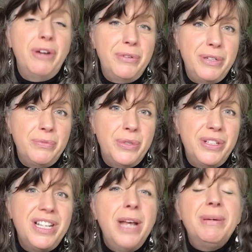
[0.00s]
Rowan
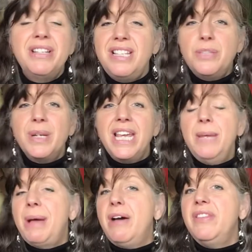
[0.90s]
wood, because this would
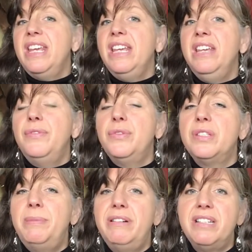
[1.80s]
keep out the evil
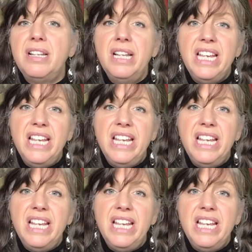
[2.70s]
spirits and the